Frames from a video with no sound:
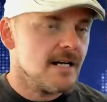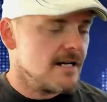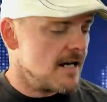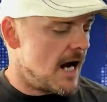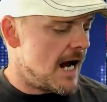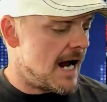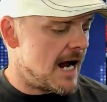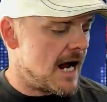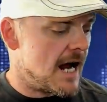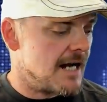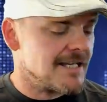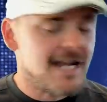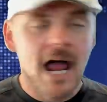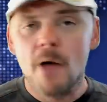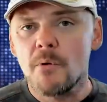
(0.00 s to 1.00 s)

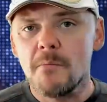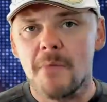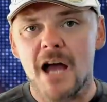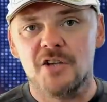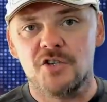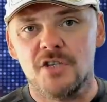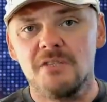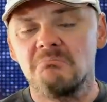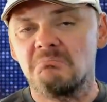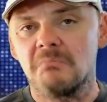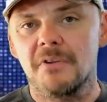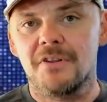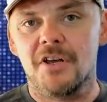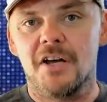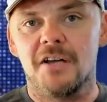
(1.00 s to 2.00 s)
Now imagine
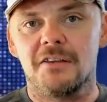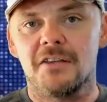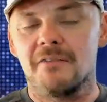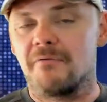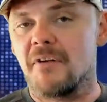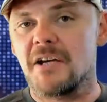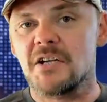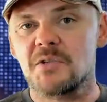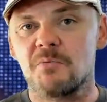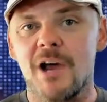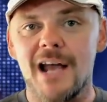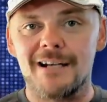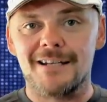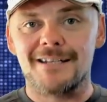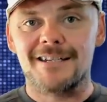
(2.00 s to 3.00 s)
that the
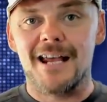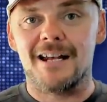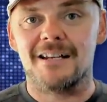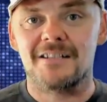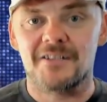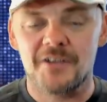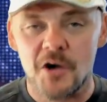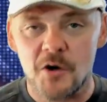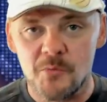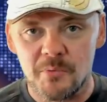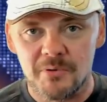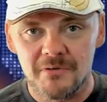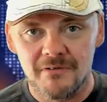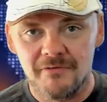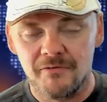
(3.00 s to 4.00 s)
Venezuelan Telescope
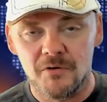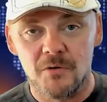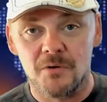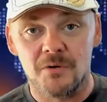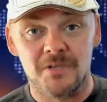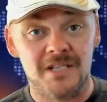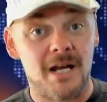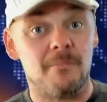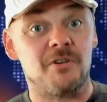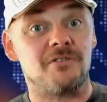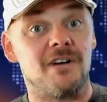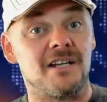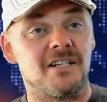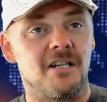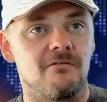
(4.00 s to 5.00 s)
for
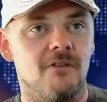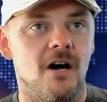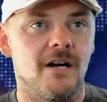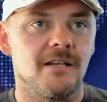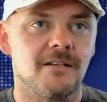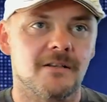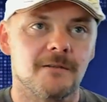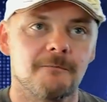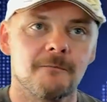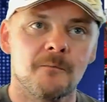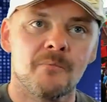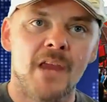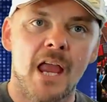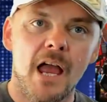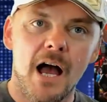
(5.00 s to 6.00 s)
Democratic Rights
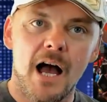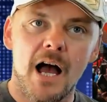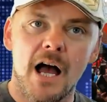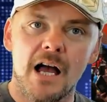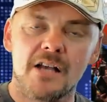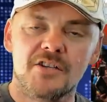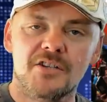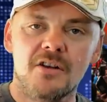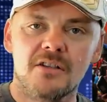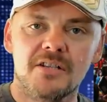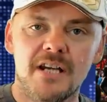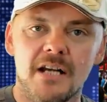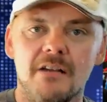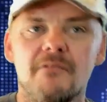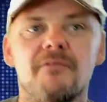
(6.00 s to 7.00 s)
starts
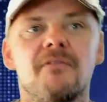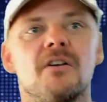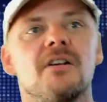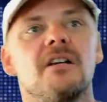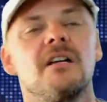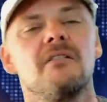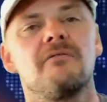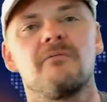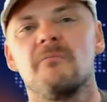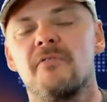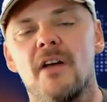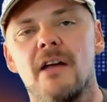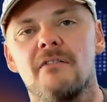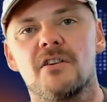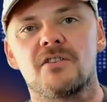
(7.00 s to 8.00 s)
getting funding from
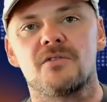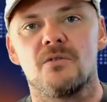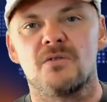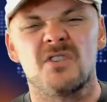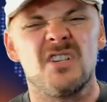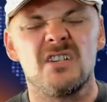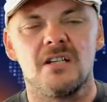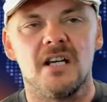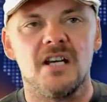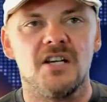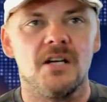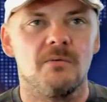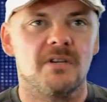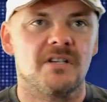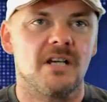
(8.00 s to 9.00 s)
various sources, the
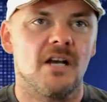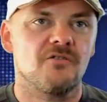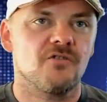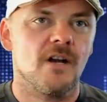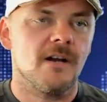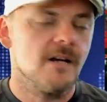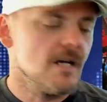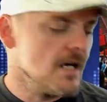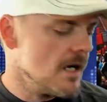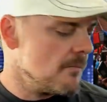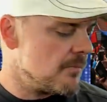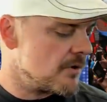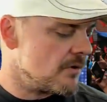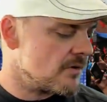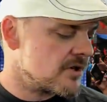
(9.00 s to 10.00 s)
EU, etc.,
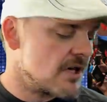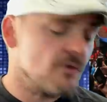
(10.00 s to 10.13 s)
but also